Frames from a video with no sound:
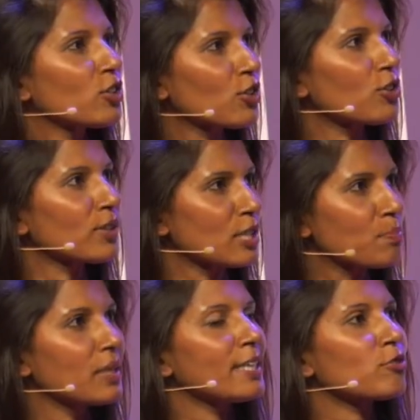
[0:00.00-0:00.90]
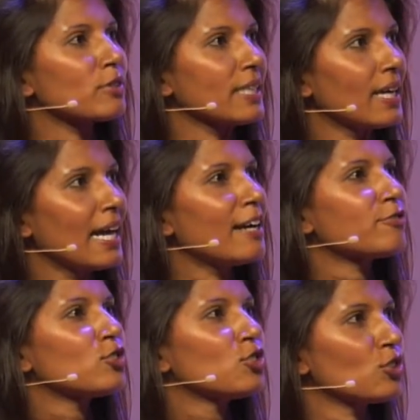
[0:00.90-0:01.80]
girl that's playing Rhea have
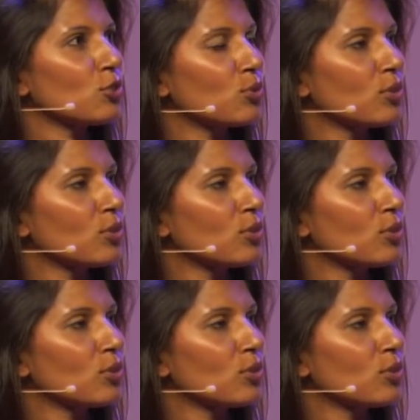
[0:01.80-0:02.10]
to do?